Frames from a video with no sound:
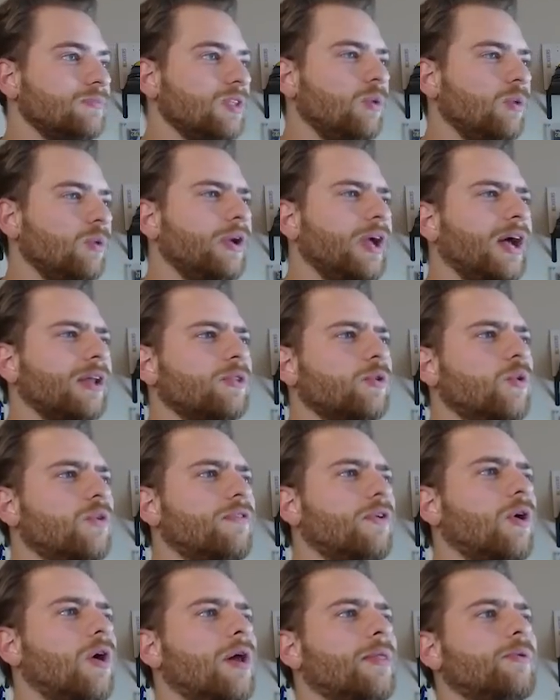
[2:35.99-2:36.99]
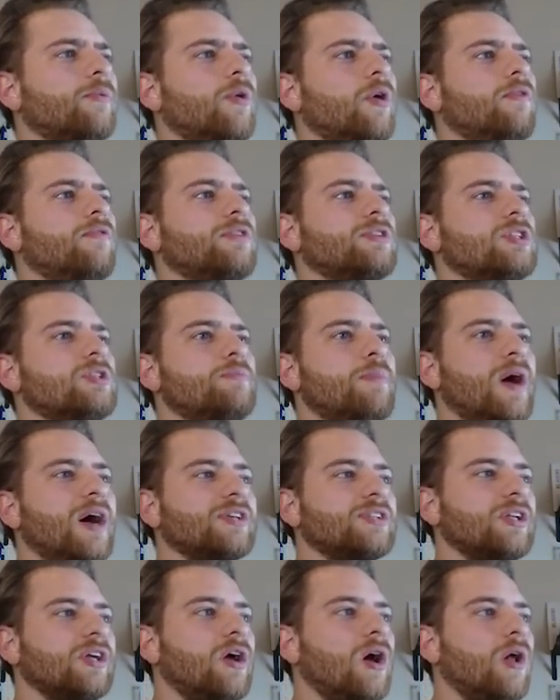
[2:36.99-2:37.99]
We got Louisville on the road versus
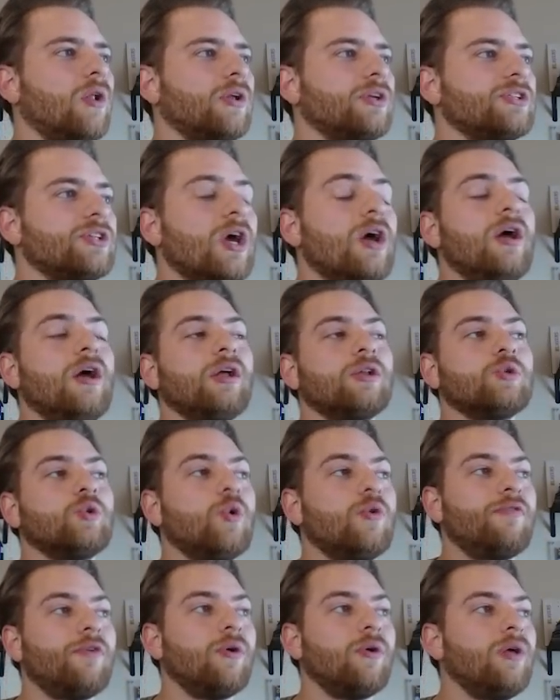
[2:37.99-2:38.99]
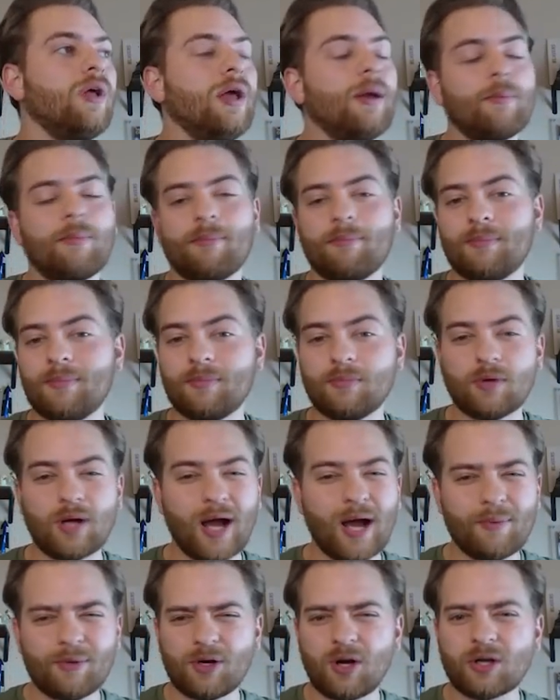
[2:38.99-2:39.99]
Boston College. Louisville,
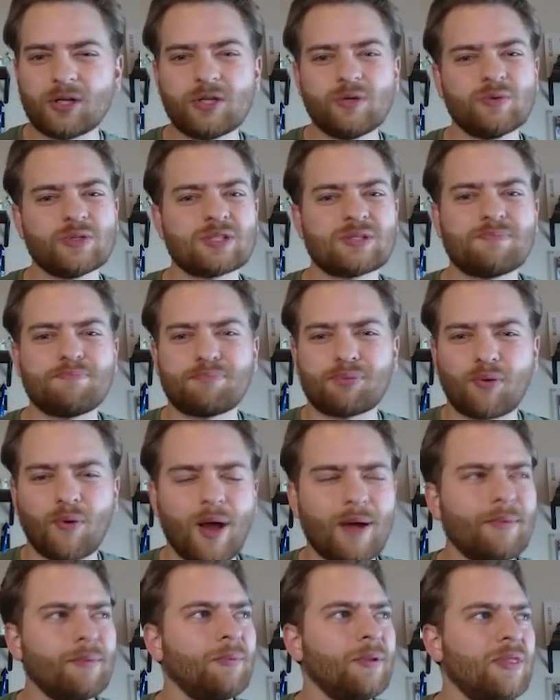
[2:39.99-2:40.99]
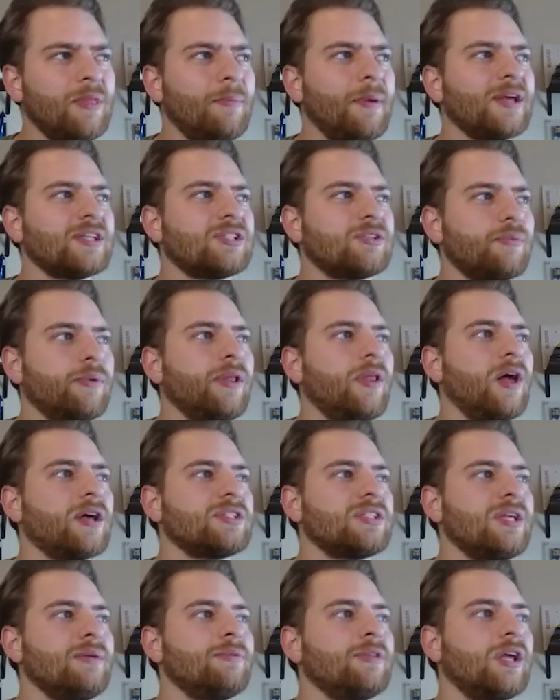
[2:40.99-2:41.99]
I would argue, is probably the best
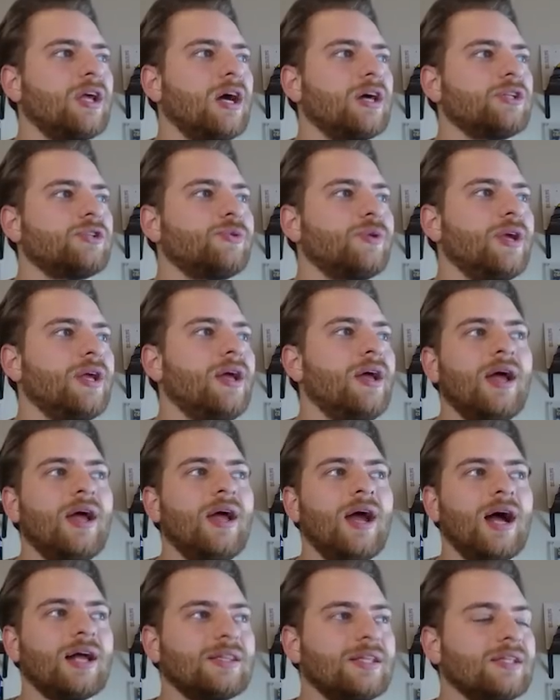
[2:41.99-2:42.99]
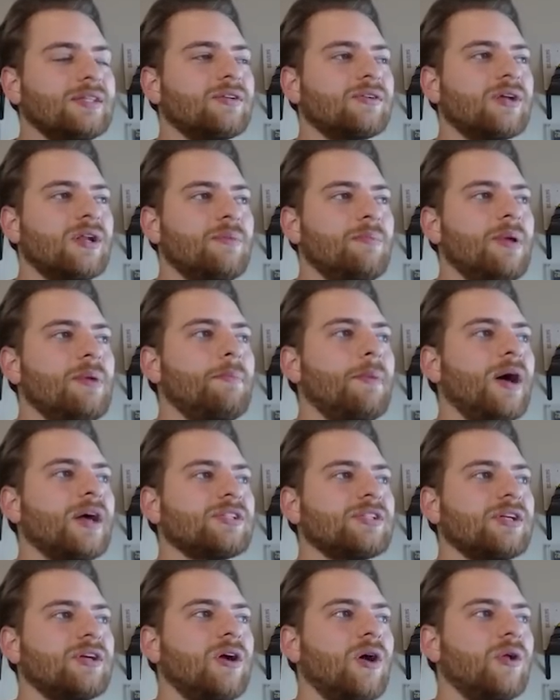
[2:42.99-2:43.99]
3-loss team in the country. I think they're going to beat
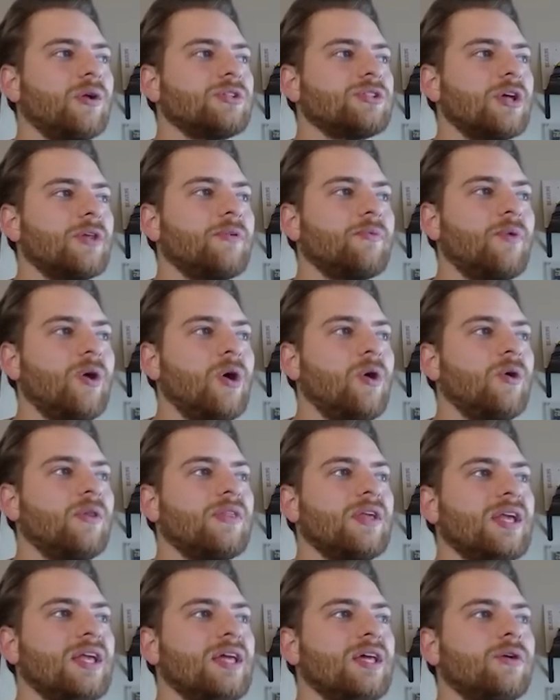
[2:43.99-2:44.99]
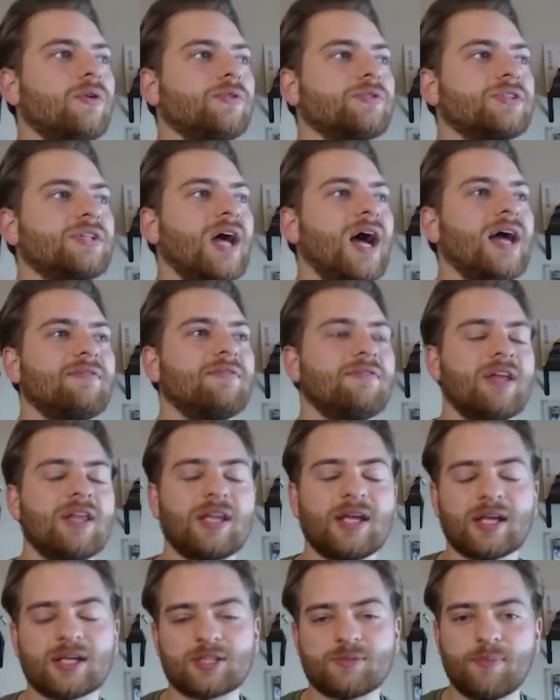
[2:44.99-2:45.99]
Boston College on the road. The Eagles kind of
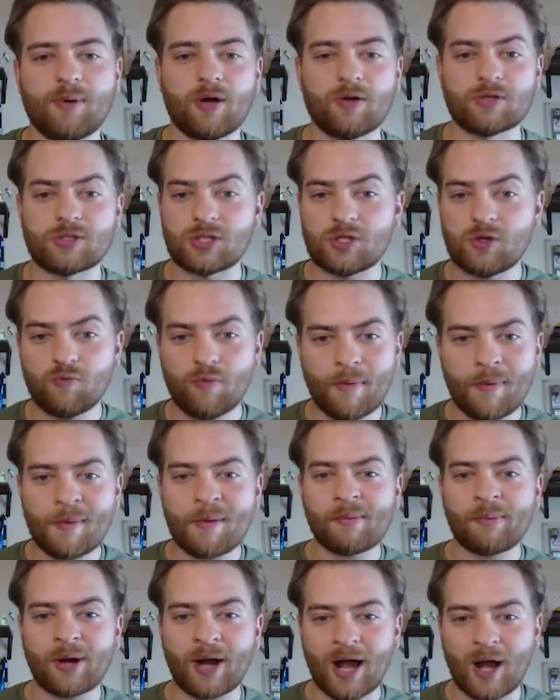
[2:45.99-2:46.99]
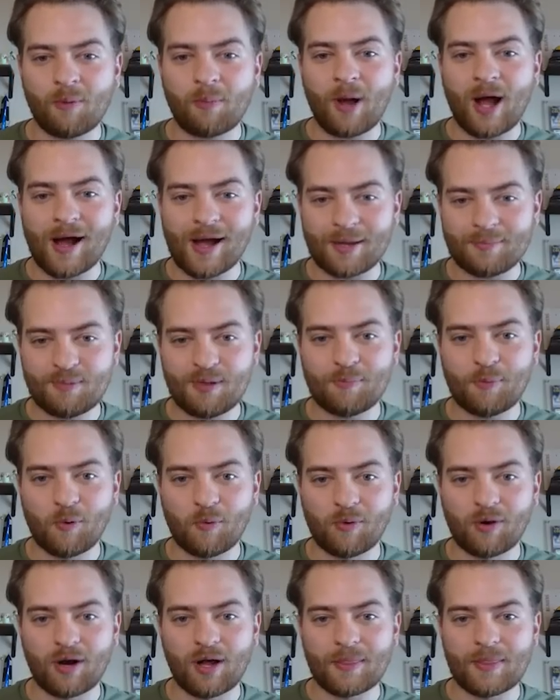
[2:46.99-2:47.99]
getting exposed. Do you remember how high
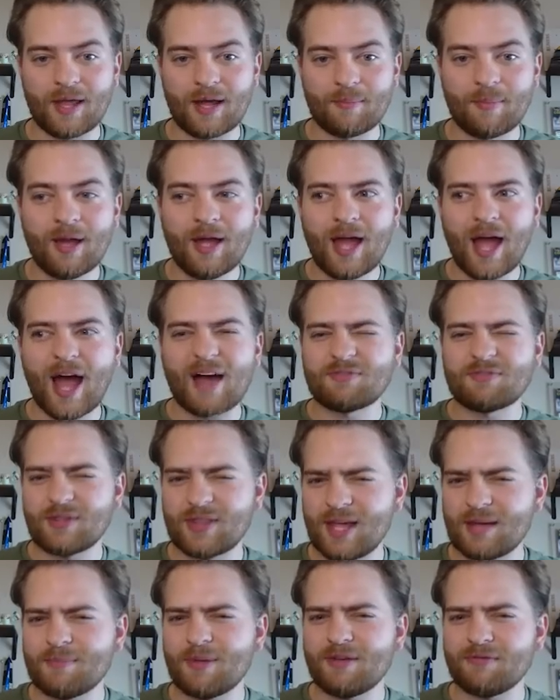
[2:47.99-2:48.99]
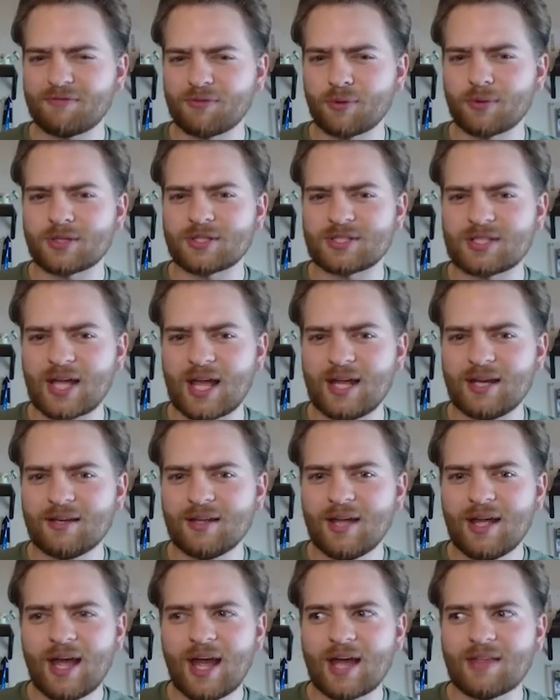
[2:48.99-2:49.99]
people were on them after they beat Florida State
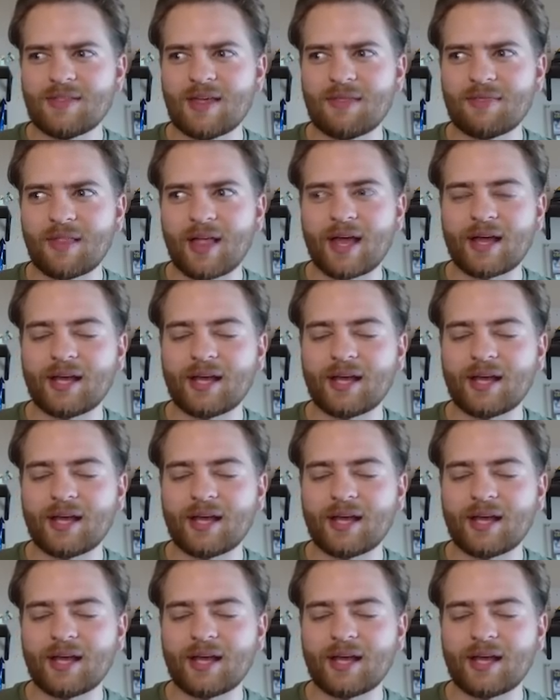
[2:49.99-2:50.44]
and then